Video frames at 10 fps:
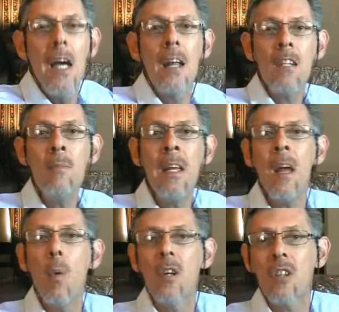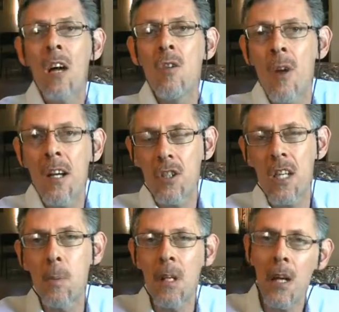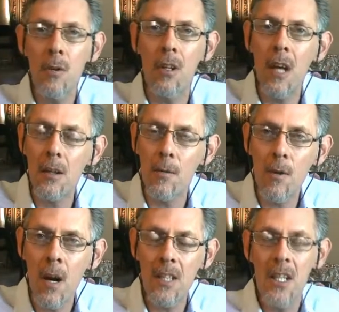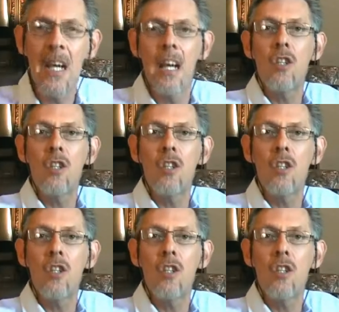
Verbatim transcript: It doesn't mean he was unrighteous as pertains to the death of Christ.